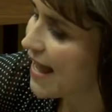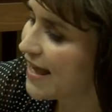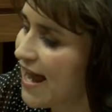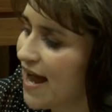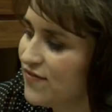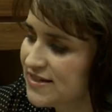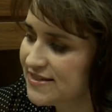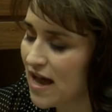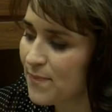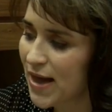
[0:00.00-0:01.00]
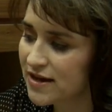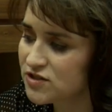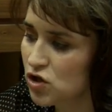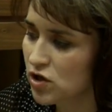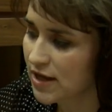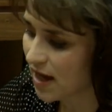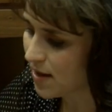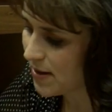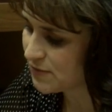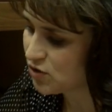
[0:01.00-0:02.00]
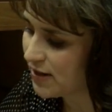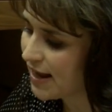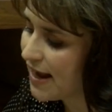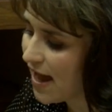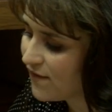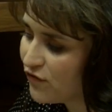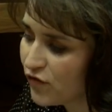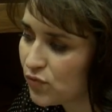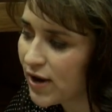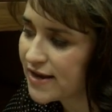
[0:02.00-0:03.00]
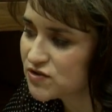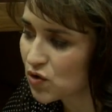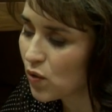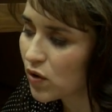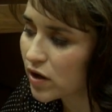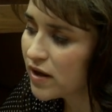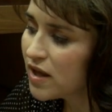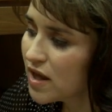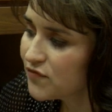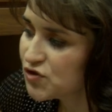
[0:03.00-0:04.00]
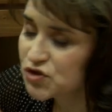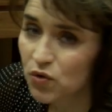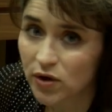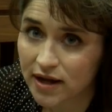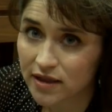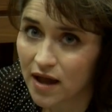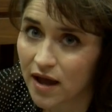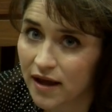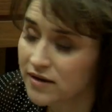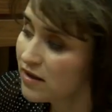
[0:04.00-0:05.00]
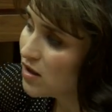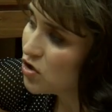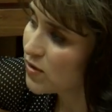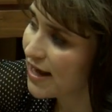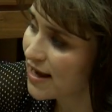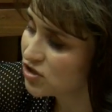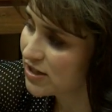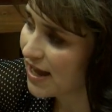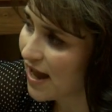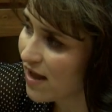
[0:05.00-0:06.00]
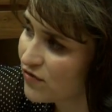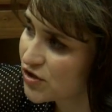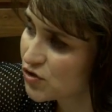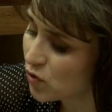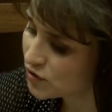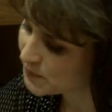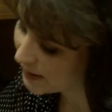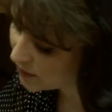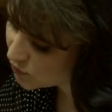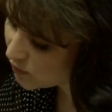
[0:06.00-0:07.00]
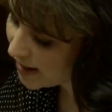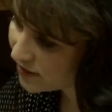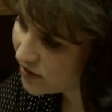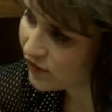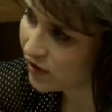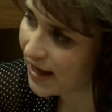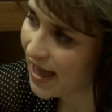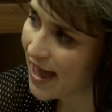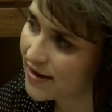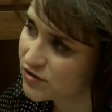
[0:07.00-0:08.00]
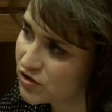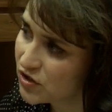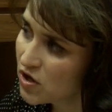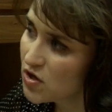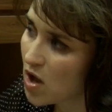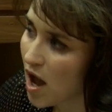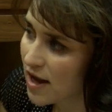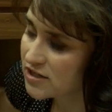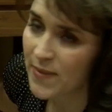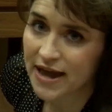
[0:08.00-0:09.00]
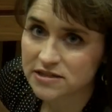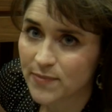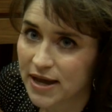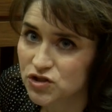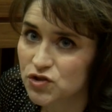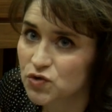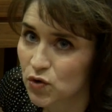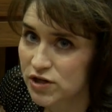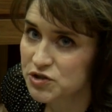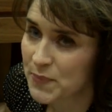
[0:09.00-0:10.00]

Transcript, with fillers: It can have this setback so you can come up to it and have a footrest, or if you're storing a lot, you can actually have the doors built right at the very edge uh, to maximize your storage